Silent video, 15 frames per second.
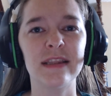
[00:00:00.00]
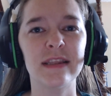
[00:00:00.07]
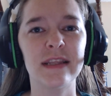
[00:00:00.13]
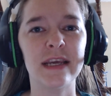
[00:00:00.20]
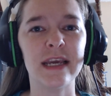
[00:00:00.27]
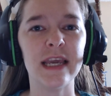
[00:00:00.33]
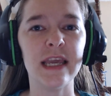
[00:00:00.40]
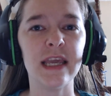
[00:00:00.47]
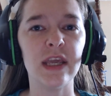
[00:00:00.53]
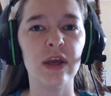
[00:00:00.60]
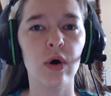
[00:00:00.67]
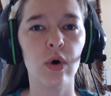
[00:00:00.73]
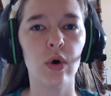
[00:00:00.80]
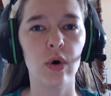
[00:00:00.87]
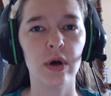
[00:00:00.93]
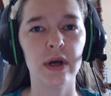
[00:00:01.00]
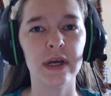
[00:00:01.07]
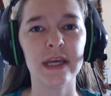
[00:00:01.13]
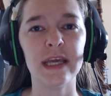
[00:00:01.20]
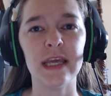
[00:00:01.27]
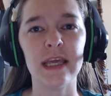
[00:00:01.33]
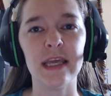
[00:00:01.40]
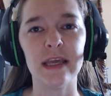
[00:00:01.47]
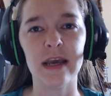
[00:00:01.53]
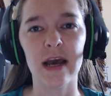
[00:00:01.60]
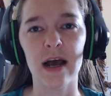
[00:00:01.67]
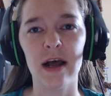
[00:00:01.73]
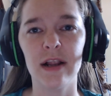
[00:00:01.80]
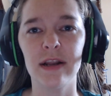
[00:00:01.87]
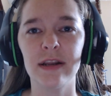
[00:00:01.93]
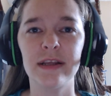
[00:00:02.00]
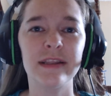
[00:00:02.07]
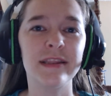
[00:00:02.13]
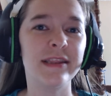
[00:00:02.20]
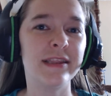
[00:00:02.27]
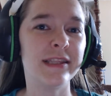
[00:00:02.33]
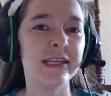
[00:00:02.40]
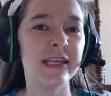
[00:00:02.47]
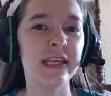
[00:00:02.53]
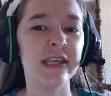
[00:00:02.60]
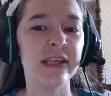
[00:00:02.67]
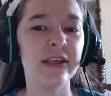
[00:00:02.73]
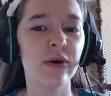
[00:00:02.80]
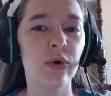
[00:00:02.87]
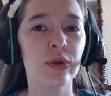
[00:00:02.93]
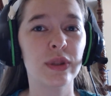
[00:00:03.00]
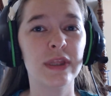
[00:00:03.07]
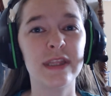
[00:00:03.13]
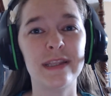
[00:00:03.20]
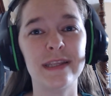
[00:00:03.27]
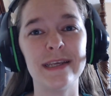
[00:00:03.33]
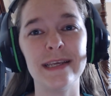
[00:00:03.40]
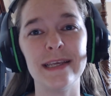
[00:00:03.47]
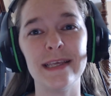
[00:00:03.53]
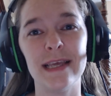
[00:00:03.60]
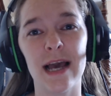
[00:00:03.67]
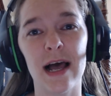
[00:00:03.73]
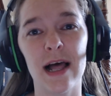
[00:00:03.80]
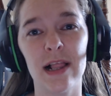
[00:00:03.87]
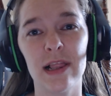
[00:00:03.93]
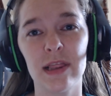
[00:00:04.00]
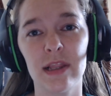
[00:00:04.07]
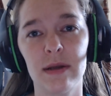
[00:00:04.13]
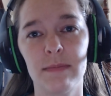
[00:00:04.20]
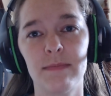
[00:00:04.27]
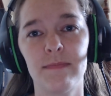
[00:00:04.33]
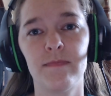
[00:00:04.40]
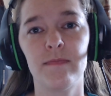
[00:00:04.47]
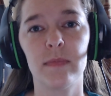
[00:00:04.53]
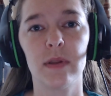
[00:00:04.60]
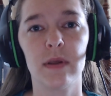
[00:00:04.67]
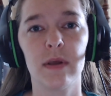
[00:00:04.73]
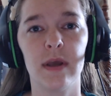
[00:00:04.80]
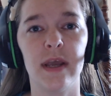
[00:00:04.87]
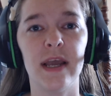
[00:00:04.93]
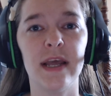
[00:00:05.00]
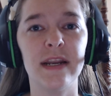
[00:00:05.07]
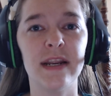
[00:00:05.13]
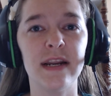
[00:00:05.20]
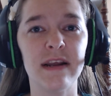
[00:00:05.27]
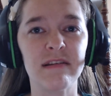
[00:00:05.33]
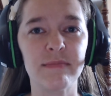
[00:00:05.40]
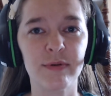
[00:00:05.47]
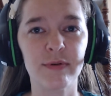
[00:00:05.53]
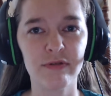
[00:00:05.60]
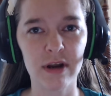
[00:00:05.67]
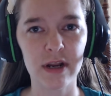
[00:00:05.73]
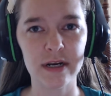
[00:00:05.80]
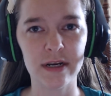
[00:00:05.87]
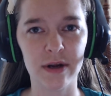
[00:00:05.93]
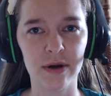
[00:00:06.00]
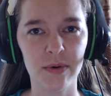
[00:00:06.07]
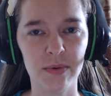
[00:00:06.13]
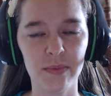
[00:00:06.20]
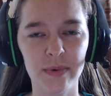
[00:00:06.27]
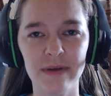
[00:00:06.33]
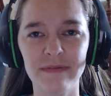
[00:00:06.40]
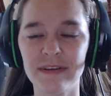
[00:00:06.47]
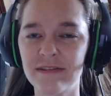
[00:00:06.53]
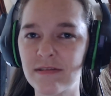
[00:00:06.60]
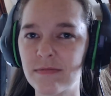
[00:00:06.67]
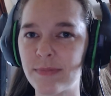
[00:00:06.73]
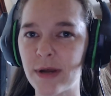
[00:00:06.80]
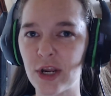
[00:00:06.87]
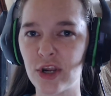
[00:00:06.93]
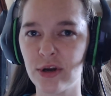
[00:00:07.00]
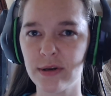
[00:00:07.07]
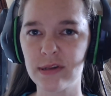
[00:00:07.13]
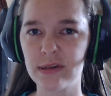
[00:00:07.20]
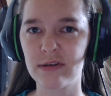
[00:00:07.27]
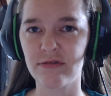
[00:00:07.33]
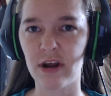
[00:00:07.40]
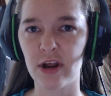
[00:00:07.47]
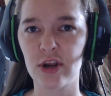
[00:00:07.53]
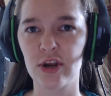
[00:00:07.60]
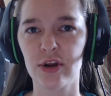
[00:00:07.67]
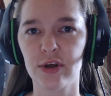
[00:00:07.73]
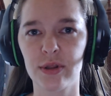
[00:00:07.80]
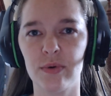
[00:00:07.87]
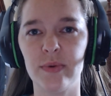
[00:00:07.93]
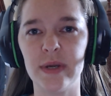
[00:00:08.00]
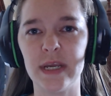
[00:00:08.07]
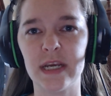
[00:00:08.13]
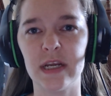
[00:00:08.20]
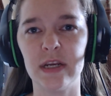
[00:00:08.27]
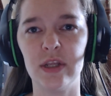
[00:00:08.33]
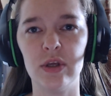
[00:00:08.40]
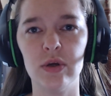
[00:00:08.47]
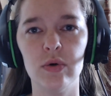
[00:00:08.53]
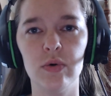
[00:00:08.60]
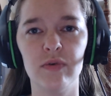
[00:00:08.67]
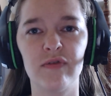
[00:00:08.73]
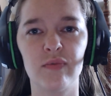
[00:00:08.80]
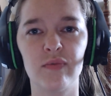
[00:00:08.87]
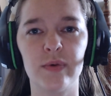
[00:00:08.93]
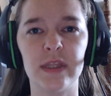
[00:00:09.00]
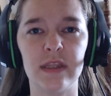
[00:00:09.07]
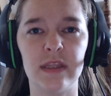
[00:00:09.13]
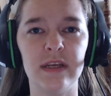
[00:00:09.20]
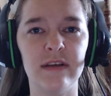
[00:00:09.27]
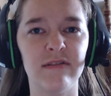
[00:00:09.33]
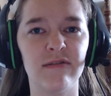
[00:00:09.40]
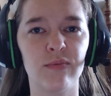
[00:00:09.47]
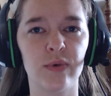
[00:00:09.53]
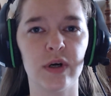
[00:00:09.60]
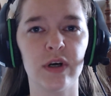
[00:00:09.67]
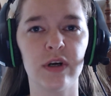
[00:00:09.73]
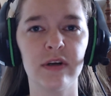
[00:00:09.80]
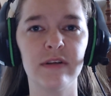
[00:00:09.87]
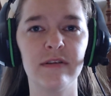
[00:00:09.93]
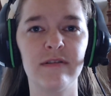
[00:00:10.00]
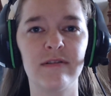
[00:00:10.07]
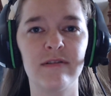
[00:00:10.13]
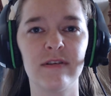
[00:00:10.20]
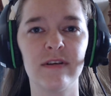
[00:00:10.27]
kiel, kial, tio, tiel. And in Esperanto, we have a special structure that we can use with these words